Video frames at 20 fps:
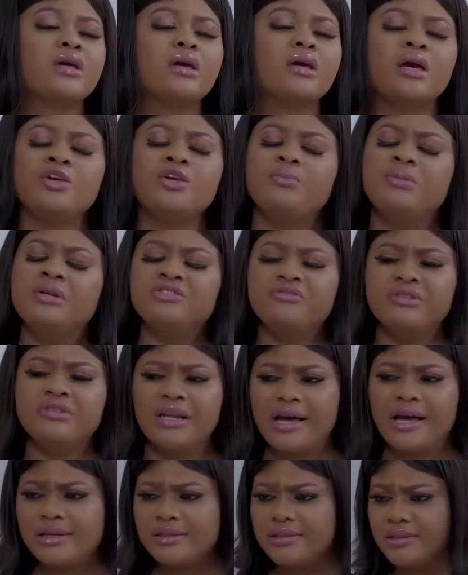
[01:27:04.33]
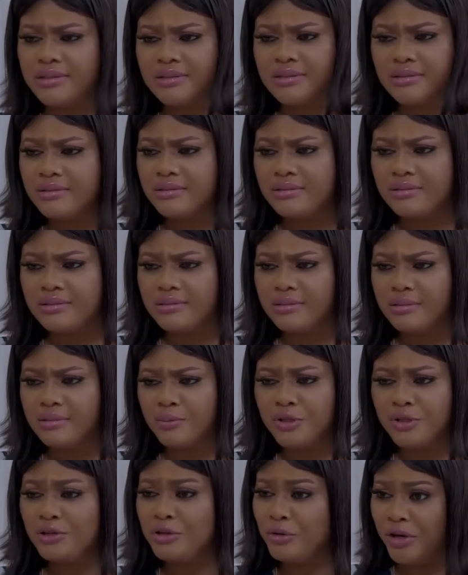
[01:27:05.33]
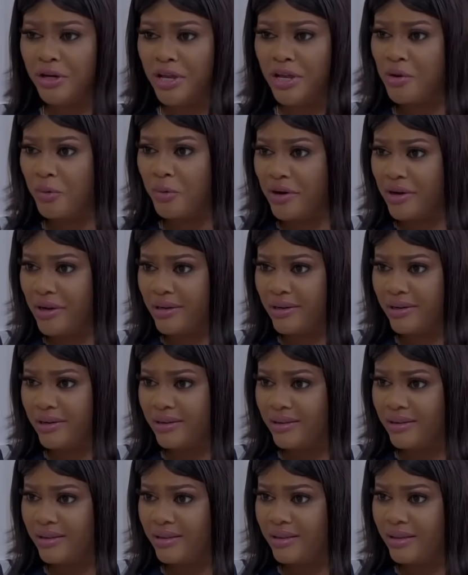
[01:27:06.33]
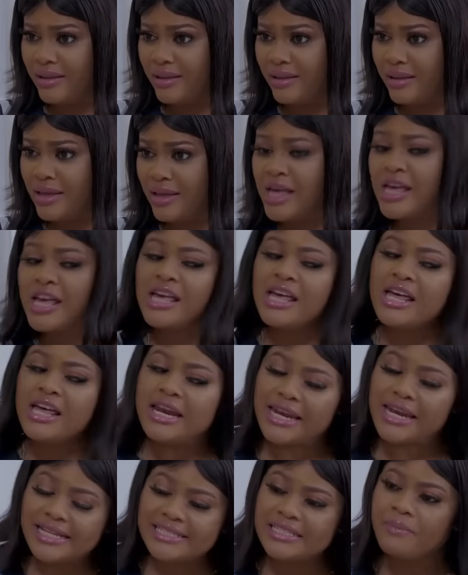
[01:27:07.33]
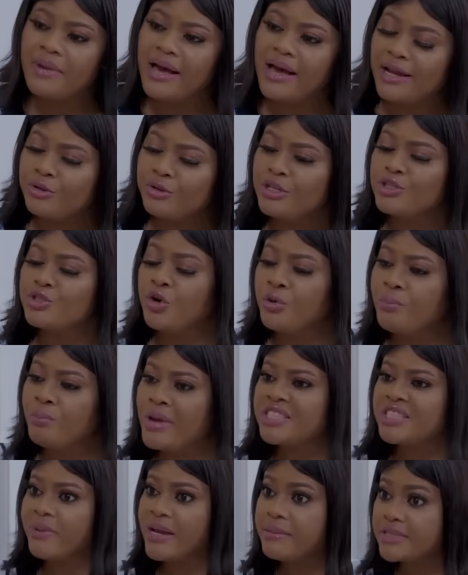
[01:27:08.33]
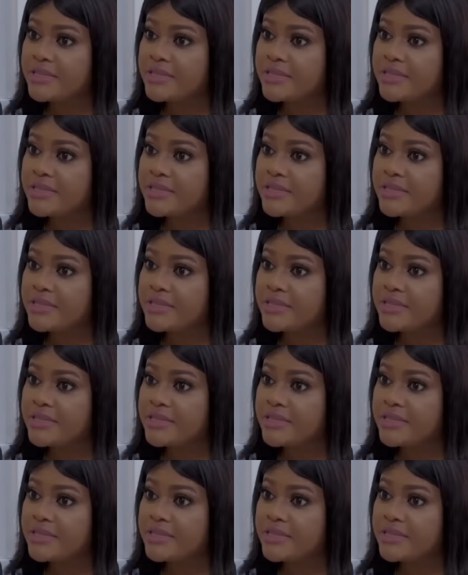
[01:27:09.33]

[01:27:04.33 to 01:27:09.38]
Can you please relax? We're not going anywhere. Let him handle his own mess by